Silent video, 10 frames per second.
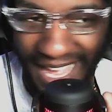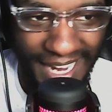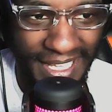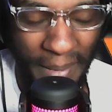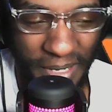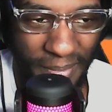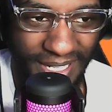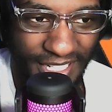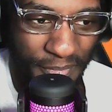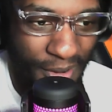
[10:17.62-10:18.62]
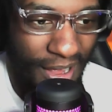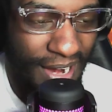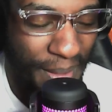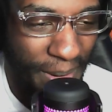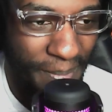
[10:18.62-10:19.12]
gotta clap it up myself, bro. I don't
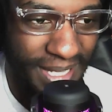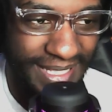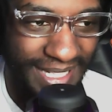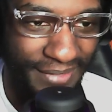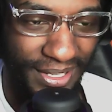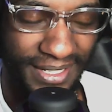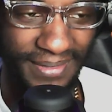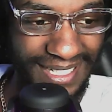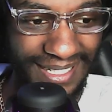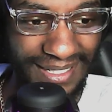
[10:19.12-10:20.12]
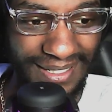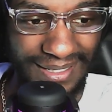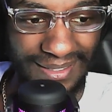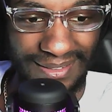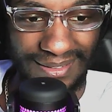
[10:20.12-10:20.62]
have my buttons activated.
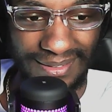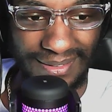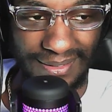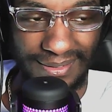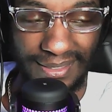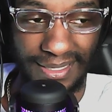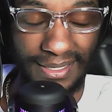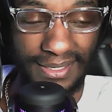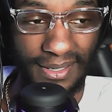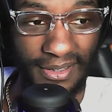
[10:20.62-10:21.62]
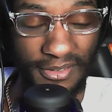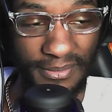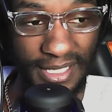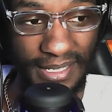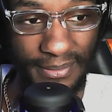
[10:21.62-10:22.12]
It is your
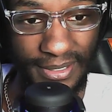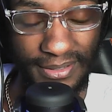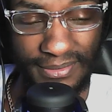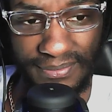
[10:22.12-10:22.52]
homeland, bro.